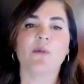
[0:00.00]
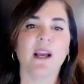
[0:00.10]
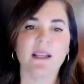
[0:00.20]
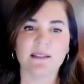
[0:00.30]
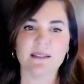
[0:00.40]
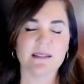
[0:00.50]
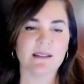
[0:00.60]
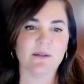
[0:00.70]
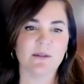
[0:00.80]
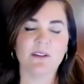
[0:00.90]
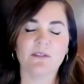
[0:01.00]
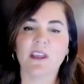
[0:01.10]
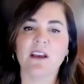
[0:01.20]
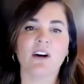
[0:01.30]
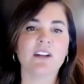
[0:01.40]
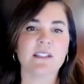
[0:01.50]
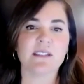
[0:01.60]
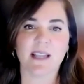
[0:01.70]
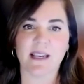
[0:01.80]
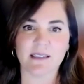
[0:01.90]
rights if they are
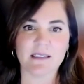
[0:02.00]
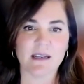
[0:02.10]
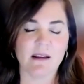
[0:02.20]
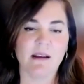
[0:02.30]
detained